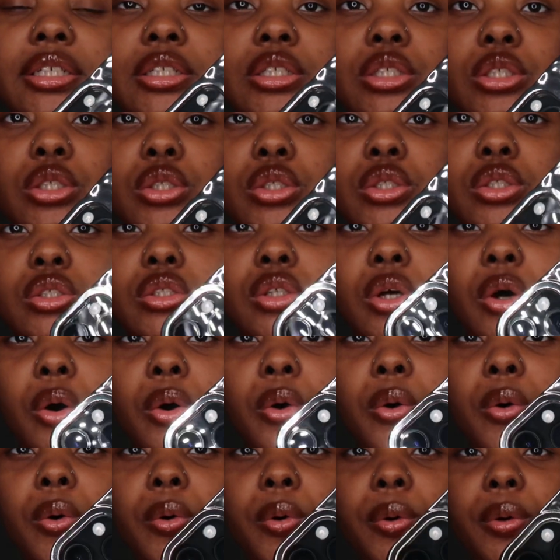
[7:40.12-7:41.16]
is
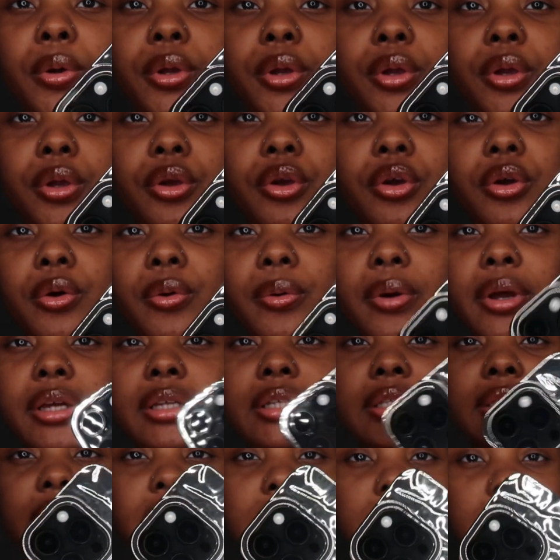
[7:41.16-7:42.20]
so cute
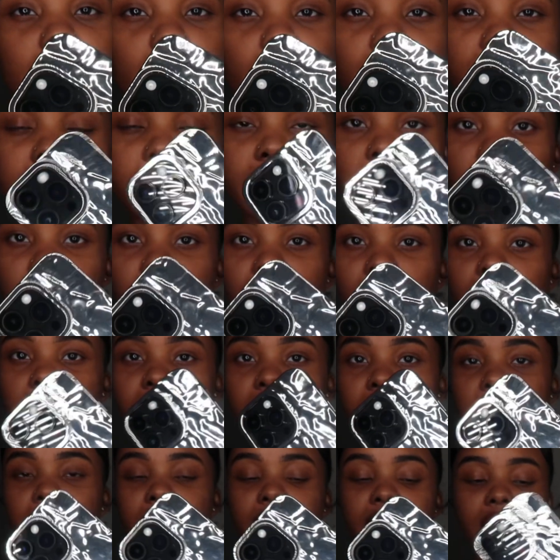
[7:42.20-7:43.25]
and it's silver y'all
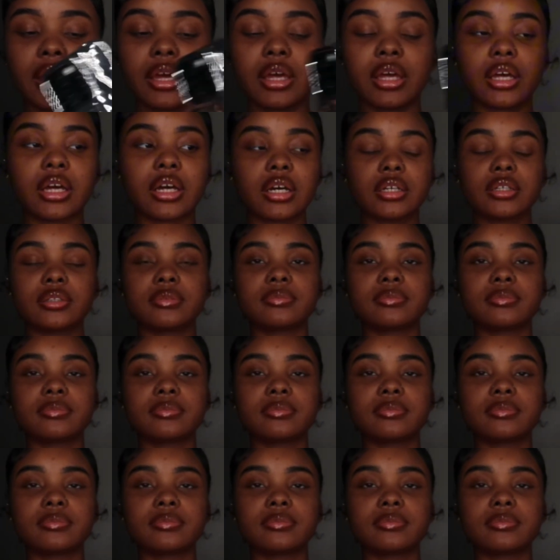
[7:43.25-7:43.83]
like